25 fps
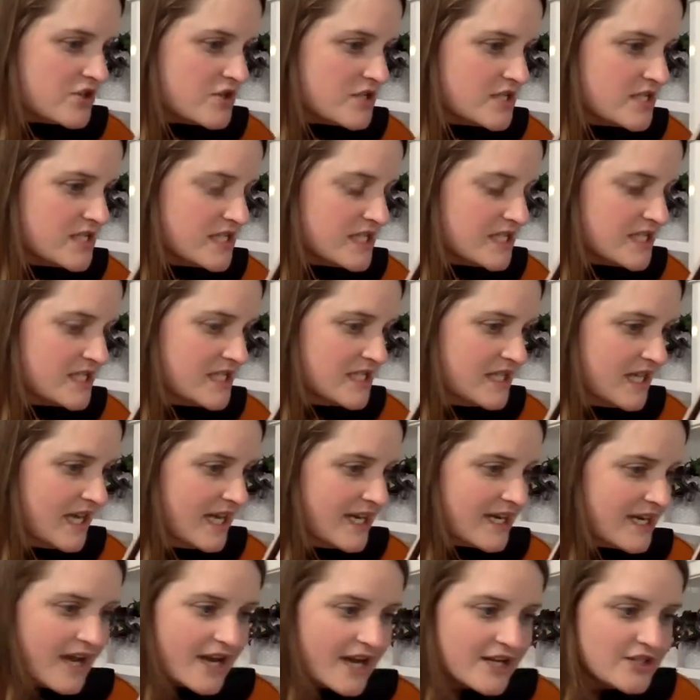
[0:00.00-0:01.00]

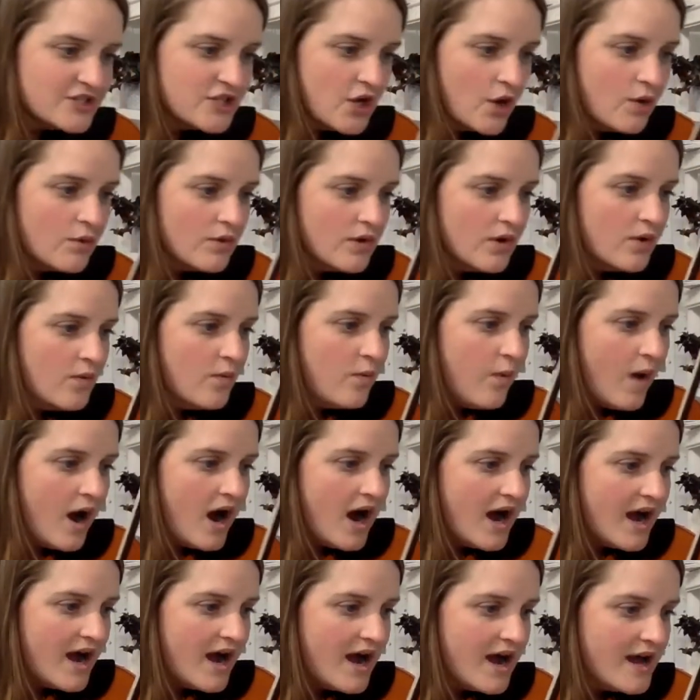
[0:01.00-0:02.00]
68. I don't know
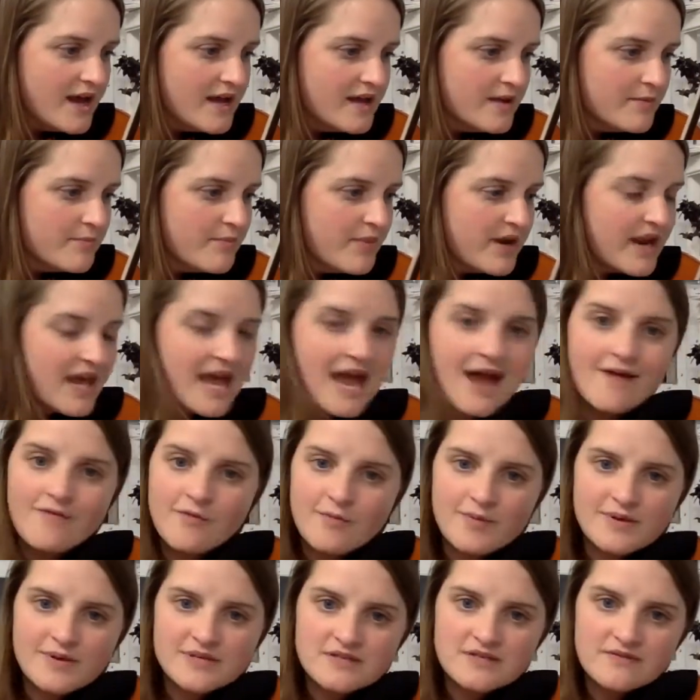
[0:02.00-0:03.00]
why, but I have a
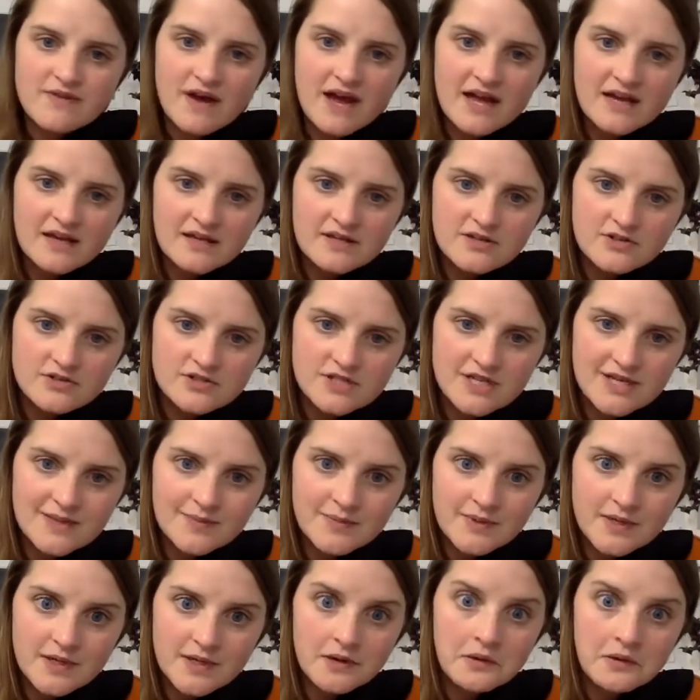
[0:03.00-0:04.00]
piece of highlighter tape
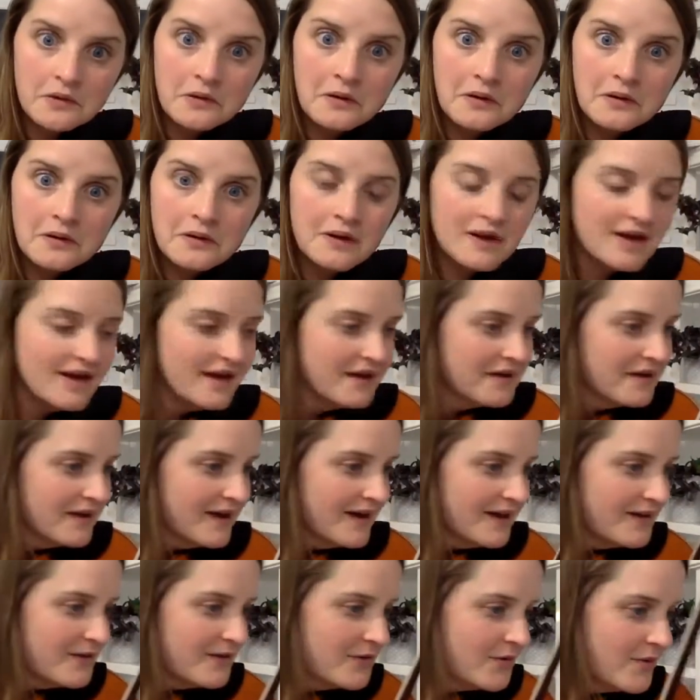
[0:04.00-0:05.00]
here.
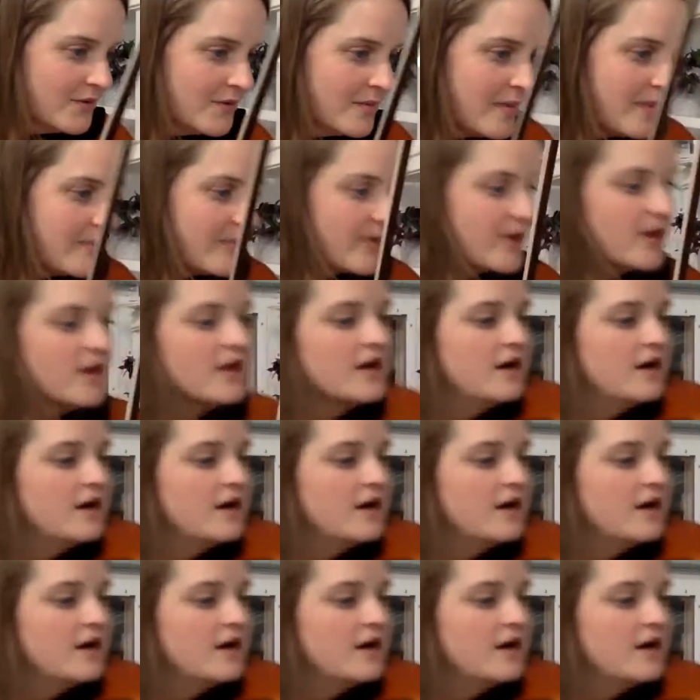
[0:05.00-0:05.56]
I don't remember.